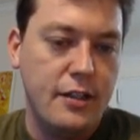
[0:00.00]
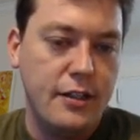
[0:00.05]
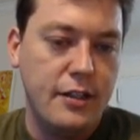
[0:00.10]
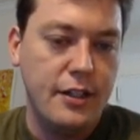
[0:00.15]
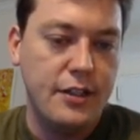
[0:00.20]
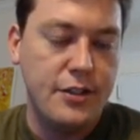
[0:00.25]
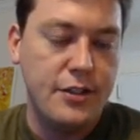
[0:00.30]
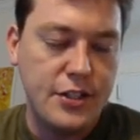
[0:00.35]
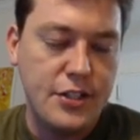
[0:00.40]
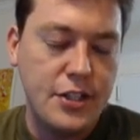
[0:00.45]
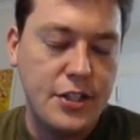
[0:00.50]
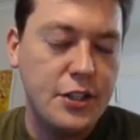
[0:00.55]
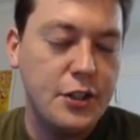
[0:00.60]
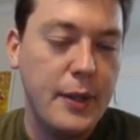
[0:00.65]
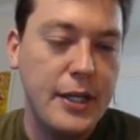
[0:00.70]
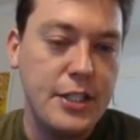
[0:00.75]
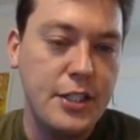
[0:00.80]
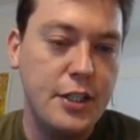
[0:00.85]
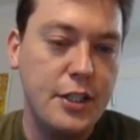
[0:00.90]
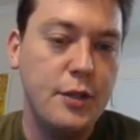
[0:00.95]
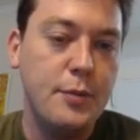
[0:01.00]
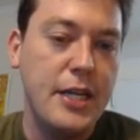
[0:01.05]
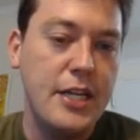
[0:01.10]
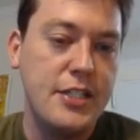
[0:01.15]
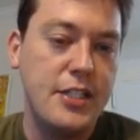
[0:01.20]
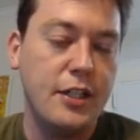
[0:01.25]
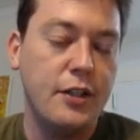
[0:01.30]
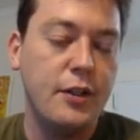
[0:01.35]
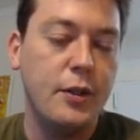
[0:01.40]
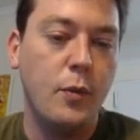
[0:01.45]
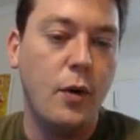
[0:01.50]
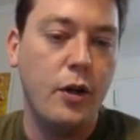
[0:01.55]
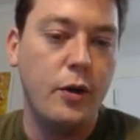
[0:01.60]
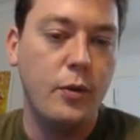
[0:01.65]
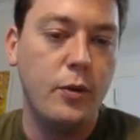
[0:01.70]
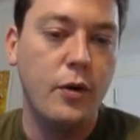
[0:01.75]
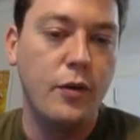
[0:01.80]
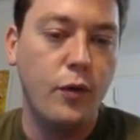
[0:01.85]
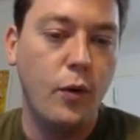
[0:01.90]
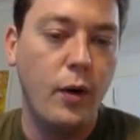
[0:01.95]
The situation you basically want
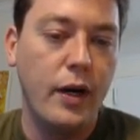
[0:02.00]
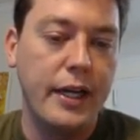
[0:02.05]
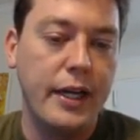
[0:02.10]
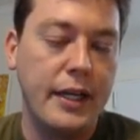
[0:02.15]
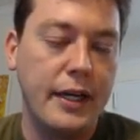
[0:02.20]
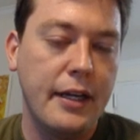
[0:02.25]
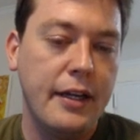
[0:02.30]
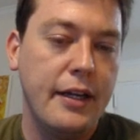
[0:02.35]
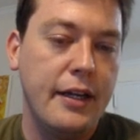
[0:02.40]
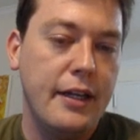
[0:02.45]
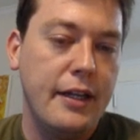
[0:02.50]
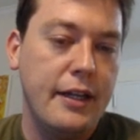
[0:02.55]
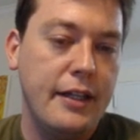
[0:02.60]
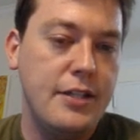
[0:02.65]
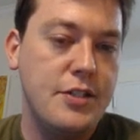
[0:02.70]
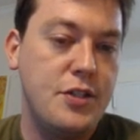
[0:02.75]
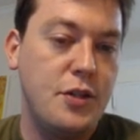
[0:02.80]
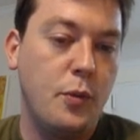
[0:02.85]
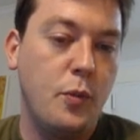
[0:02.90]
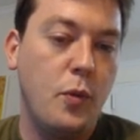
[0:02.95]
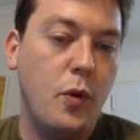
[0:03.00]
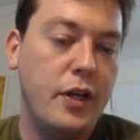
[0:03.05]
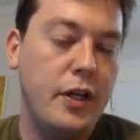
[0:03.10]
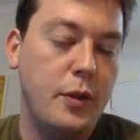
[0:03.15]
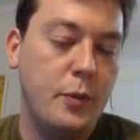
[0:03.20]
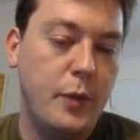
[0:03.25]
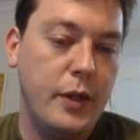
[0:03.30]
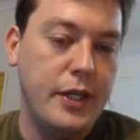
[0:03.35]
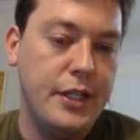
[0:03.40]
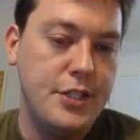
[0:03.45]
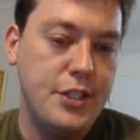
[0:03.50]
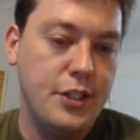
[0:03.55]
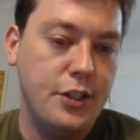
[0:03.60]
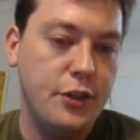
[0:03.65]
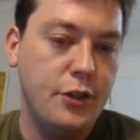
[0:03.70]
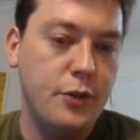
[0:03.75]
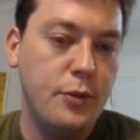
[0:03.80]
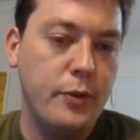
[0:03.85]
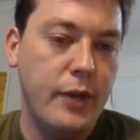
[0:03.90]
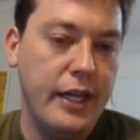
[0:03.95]
to avoid is the one in which
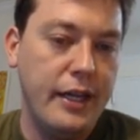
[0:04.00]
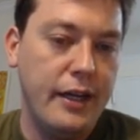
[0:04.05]
you